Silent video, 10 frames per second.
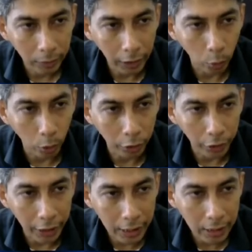equal to
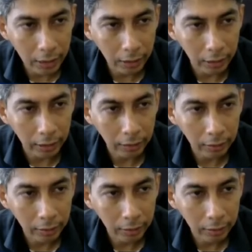this,
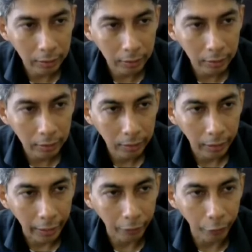
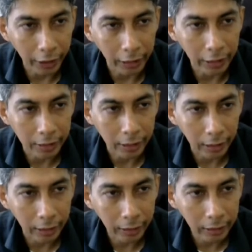and we increase
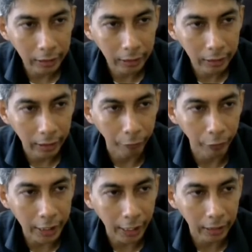I, and we
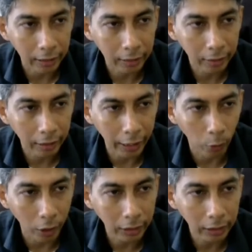check,
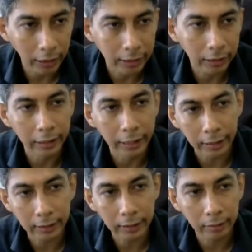A1 is
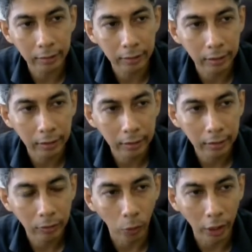yes,
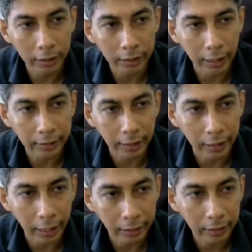1 is less than
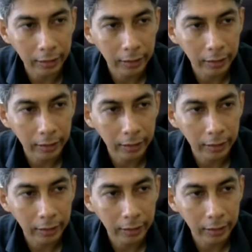10,